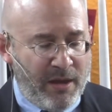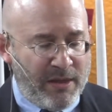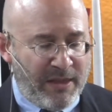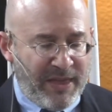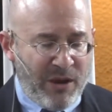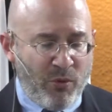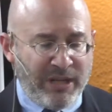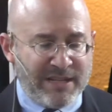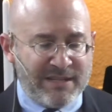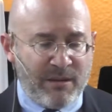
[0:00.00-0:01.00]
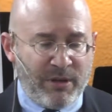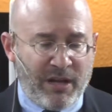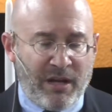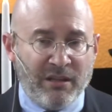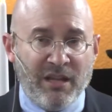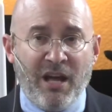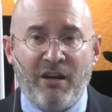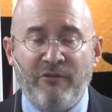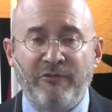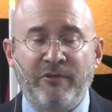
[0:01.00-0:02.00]
that they would exhibit a
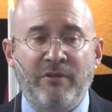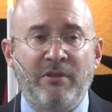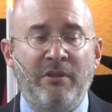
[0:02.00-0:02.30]
love